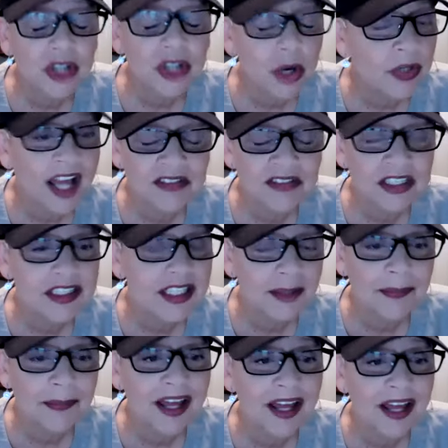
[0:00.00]
don't have to
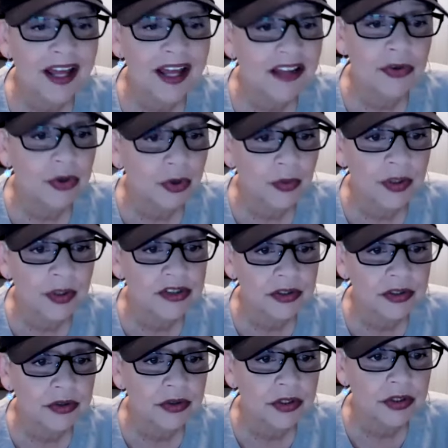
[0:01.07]
take a bath if you don't want
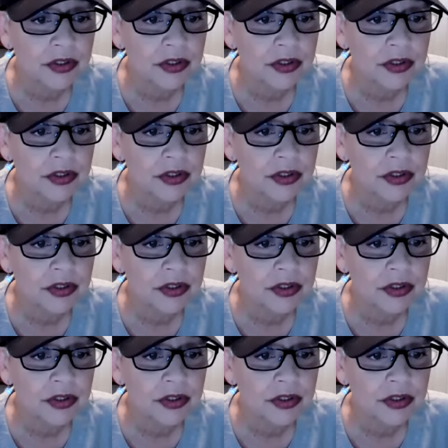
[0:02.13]
to.